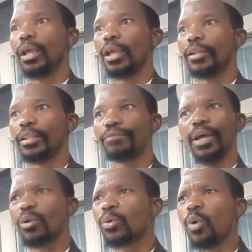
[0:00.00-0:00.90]
And the
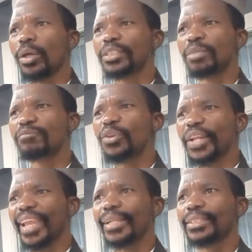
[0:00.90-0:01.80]
Pharaoh got
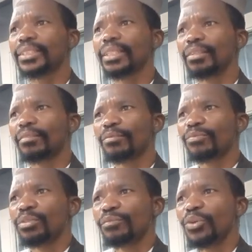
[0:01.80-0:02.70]
infuriated.
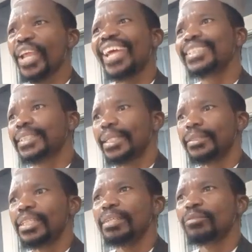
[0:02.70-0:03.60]

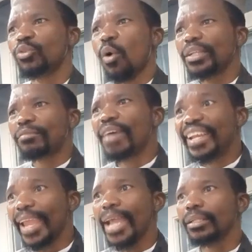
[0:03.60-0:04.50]
He got
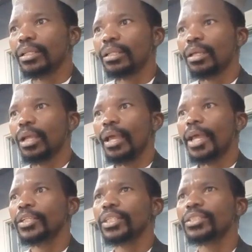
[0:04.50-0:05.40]
very angry.
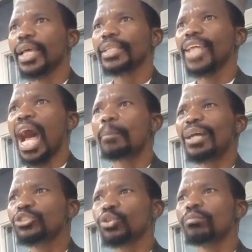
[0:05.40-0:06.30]
And he said,
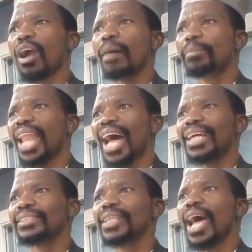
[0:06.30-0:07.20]
Amantum qabla
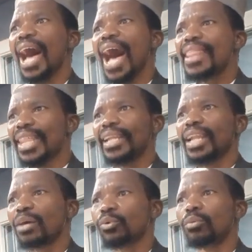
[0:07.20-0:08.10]
an adhana
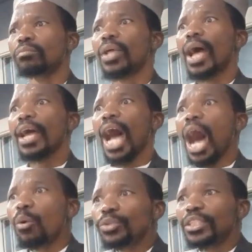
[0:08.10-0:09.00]
lakum.
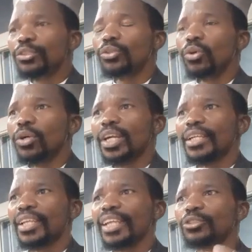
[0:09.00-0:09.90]
How did you
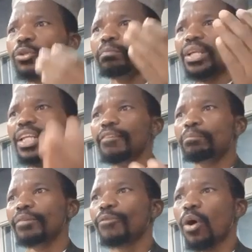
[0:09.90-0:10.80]
get to believe
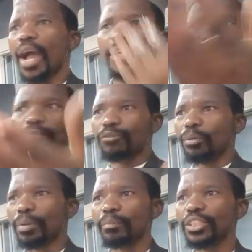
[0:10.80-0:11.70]
before I gave you
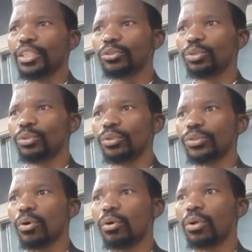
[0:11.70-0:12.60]
permission to do
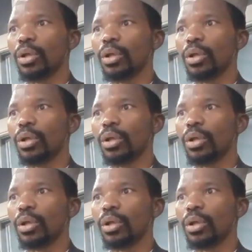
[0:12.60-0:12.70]
so?